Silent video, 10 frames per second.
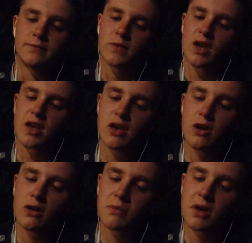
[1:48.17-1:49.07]
He
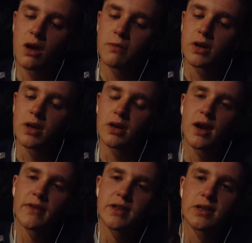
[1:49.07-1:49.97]
hooked me up and he
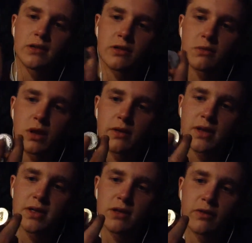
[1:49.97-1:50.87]
got this
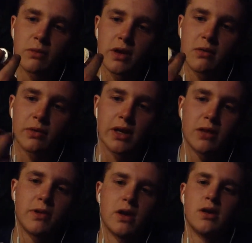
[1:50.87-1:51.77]
silver
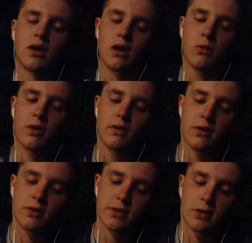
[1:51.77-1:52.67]
plated pin to come with
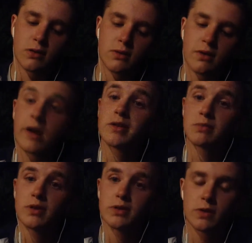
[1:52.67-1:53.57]
it. So that was
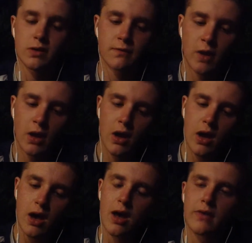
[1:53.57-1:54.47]
pretty sweet.
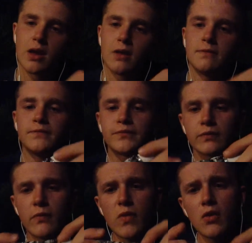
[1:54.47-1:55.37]
And then,
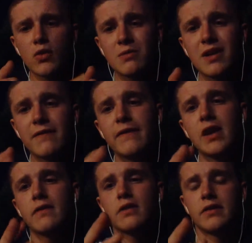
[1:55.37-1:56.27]
one of my
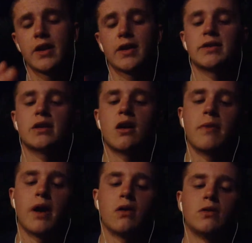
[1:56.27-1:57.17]
favorite things
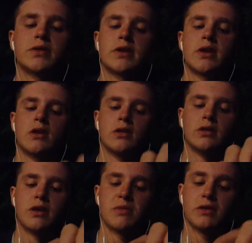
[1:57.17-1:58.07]
about
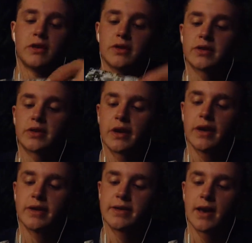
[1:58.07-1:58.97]
Limitless
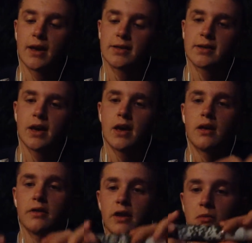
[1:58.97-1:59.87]
is that
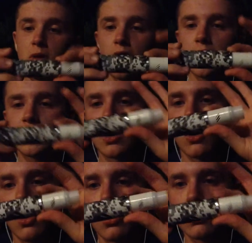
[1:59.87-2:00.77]
their mods,
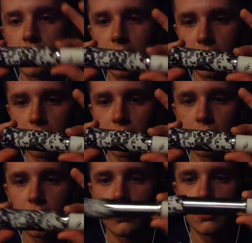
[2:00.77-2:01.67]
all of them,
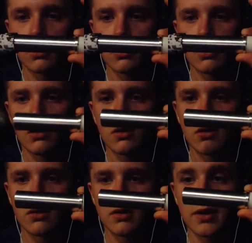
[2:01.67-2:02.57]

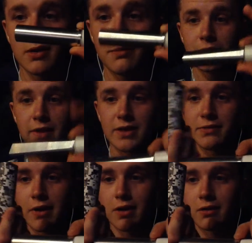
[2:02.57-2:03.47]
yep, that's
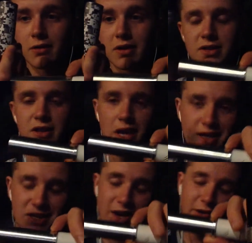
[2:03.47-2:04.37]
right, you can
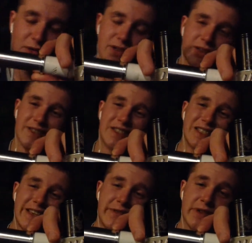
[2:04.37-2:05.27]
change out the
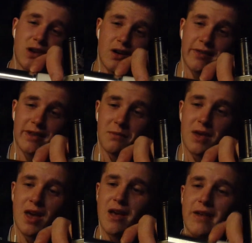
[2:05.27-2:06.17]
sleeves on them.
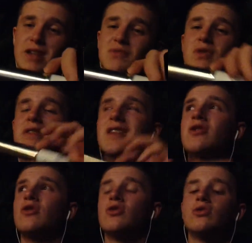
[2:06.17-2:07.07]
That is one of the
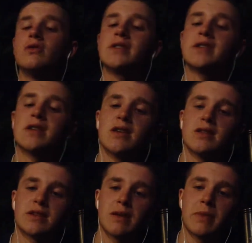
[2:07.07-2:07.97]
coolest
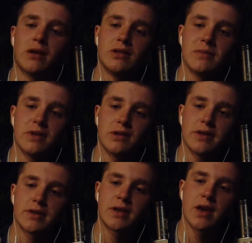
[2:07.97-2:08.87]
things about
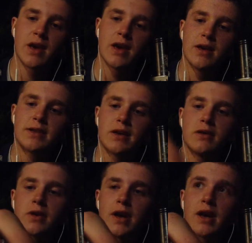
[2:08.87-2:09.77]
Limitless, is that you
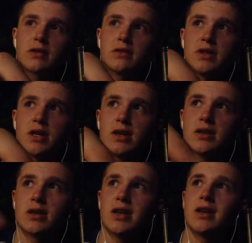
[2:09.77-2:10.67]
can actually
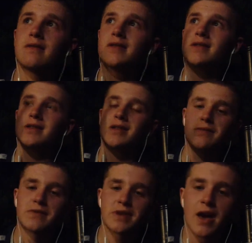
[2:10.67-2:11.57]
change any of the
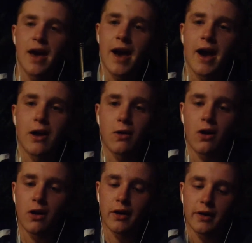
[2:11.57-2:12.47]
sleeves out
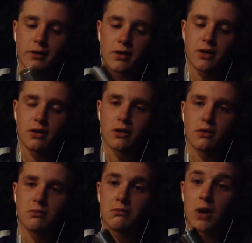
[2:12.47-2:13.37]
on your
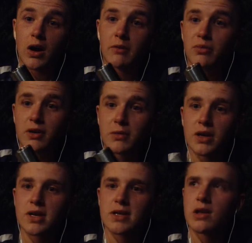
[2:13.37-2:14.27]
mod, pretty
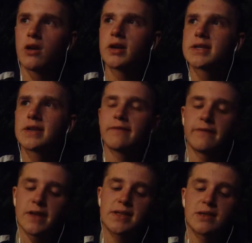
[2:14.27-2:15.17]
much. As long as it
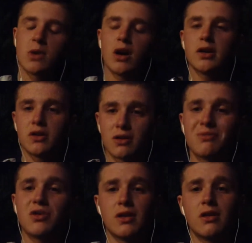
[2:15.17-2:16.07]
fits the mod, you can
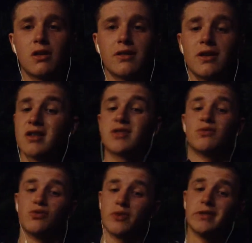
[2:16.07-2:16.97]
put it on there. It's
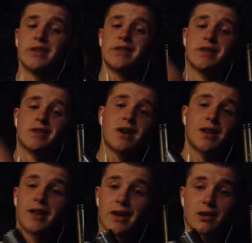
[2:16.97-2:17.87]
really sick. I
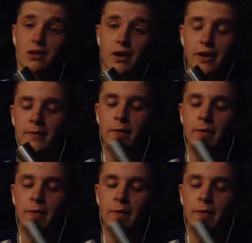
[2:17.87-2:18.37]
like it a lot.